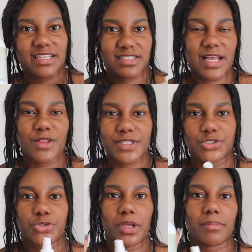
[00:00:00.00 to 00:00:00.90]
sell
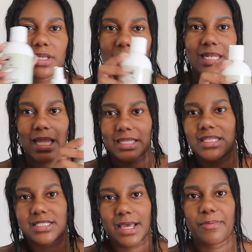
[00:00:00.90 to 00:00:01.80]
this treatment in like
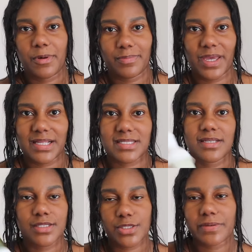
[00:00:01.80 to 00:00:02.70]
the separate
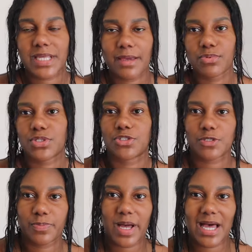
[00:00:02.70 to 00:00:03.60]
bits, so I was able to
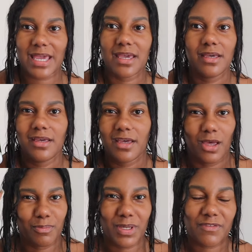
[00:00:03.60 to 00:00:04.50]
just buy
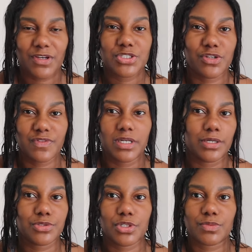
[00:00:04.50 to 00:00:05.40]
a big version of the
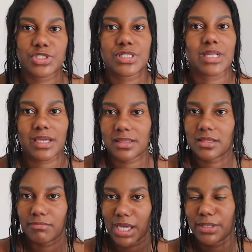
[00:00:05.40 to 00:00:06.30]
lotion, which is like
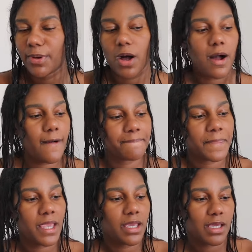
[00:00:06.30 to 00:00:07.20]
the main part.
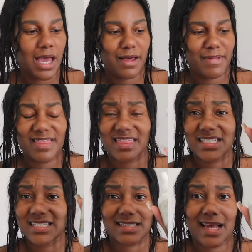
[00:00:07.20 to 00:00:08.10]
And
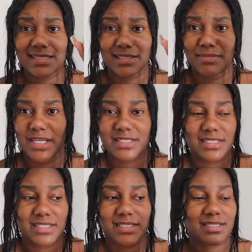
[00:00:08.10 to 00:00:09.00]
this has lasted me
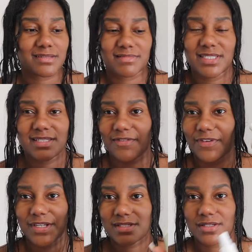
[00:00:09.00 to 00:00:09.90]
since I
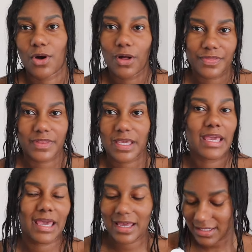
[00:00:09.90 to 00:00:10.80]
first got the
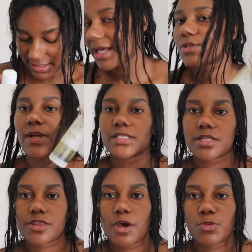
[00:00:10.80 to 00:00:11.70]
kit, as well as
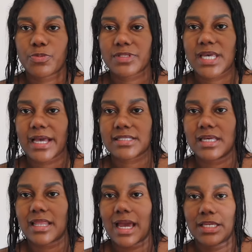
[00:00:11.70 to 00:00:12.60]
the thermal
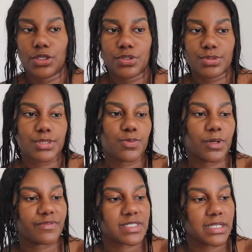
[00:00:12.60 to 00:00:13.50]
protector that I use. It's
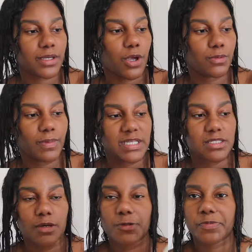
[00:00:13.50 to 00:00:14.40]
one of the
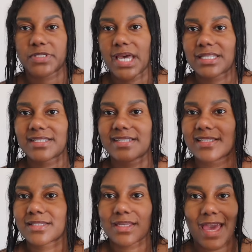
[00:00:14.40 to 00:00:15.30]
silicone-based thermal
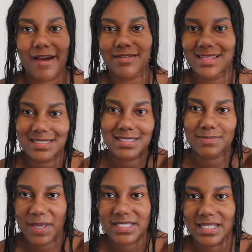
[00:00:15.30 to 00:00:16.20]
protectors. This
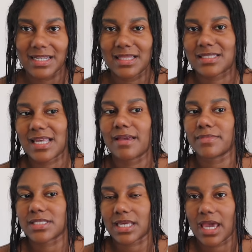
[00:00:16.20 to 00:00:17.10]
is basically the
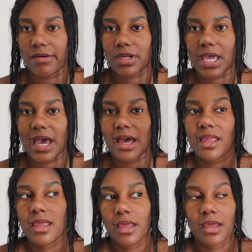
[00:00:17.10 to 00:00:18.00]
same as the Keracare
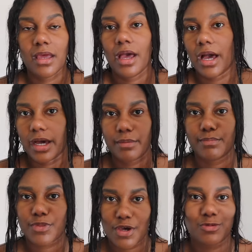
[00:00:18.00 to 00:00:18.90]

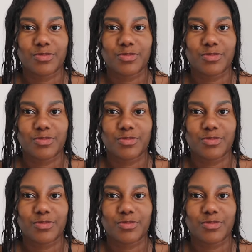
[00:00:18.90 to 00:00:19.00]
thermal